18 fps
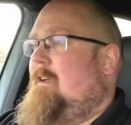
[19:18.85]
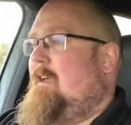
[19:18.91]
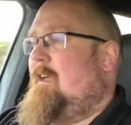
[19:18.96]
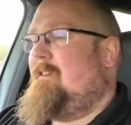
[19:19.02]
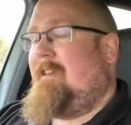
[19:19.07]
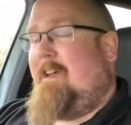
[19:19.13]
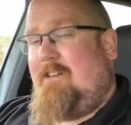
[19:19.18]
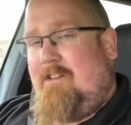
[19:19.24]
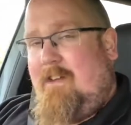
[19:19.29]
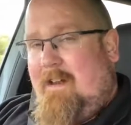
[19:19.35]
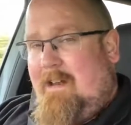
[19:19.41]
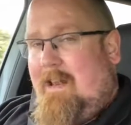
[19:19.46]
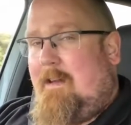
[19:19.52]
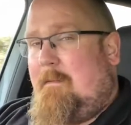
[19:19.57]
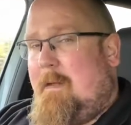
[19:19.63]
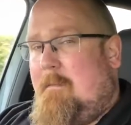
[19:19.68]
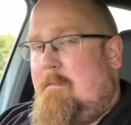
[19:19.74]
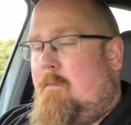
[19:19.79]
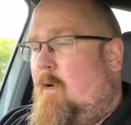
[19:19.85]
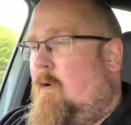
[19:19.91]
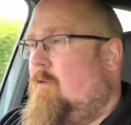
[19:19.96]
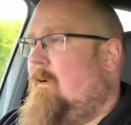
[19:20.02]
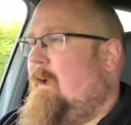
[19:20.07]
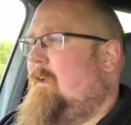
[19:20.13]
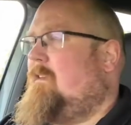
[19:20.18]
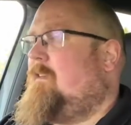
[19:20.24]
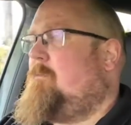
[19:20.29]
it's actually a little bit
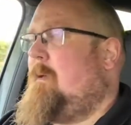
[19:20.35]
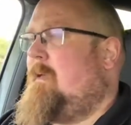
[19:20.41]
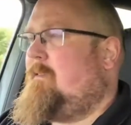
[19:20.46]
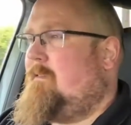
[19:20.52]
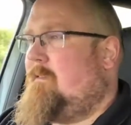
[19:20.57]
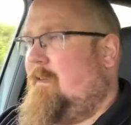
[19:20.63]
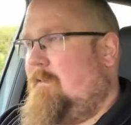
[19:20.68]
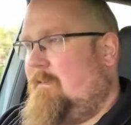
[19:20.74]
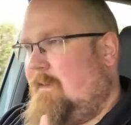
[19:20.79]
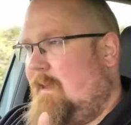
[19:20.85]
more expensive.